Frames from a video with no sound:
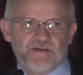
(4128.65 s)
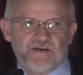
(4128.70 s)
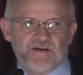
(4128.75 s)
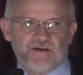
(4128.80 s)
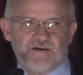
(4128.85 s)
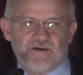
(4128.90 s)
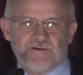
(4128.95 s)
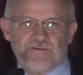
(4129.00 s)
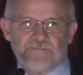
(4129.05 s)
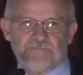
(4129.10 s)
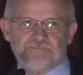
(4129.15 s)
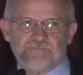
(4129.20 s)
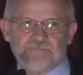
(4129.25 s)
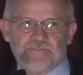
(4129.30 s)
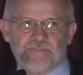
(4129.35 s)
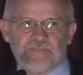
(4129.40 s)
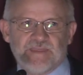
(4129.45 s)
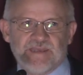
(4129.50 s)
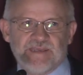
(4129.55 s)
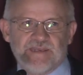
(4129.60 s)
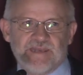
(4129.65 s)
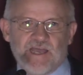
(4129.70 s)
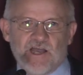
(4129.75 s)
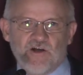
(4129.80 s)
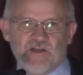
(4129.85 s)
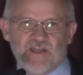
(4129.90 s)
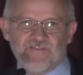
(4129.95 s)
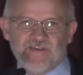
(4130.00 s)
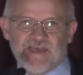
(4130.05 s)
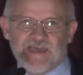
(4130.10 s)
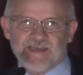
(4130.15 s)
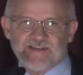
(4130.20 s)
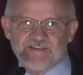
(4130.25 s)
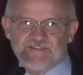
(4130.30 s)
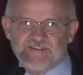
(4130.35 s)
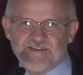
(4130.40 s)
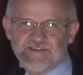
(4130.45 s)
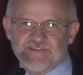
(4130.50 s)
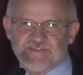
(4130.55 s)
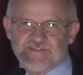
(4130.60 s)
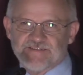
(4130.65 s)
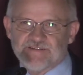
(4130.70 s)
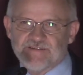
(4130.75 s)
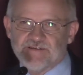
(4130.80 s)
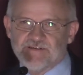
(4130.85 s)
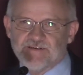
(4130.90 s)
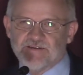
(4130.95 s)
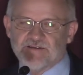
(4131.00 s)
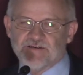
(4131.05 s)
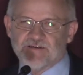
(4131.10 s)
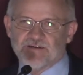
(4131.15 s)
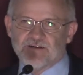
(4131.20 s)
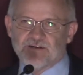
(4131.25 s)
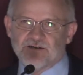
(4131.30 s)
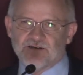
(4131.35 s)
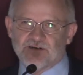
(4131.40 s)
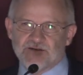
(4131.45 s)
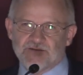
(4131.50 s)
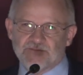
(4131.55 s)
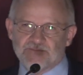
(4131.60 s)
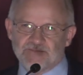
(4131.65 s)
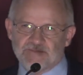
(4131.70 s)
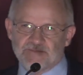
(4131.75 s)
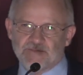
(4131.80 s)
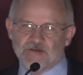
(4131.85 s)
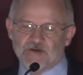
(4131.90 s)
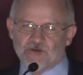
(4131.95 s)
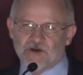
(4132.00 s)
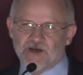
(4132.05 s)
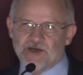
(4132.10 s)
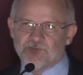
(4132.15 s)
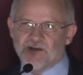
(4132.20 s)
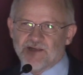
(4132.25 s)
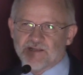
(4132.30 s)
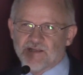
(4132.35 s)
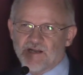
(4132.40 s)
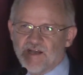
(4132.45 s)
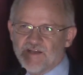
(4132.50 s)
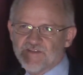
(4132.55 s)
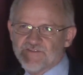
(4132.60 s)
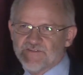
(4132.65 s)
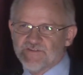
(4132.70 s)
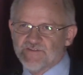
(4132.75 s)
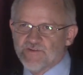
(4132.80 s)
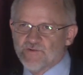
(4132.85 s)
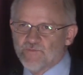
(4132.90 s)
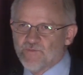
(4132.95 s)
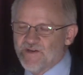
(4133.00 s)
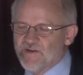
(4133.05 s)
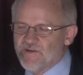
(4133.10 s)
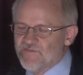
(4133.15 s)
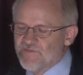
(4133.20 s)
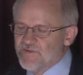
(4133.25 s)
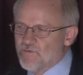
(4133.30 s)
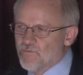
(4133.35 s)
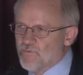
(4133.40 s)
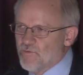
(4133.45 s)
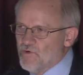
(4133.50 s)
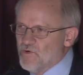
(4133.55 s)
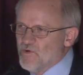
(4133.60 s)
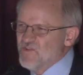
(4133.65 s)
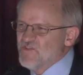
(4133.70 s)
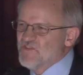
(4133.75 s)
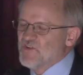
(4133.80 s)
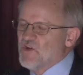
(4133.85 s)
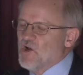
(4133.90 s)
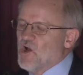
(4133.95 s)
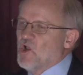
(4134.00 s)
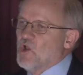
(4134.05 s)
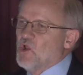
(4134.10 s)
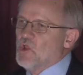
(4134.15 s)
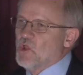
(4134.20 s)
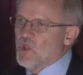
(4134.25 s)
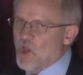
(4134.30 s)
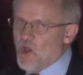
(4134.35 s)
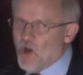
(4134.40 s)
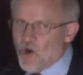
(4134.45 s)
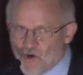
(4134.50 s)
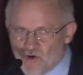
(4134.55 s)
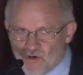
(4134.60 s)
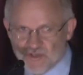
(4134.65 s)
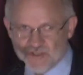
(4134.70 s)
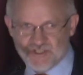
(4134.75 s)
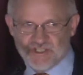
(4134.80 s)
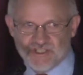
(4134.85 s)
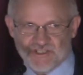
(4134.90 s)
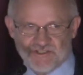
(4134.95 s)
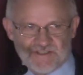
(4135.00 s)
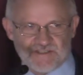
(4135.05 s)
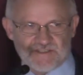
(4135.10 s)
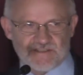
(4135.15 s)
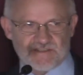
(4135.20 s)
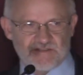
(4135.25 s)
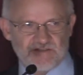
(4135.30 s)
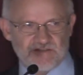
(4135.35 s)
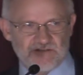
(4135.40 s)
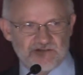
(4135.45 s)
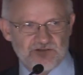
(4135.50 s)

Um, they now have access um, right by Gaza to one of the world's largest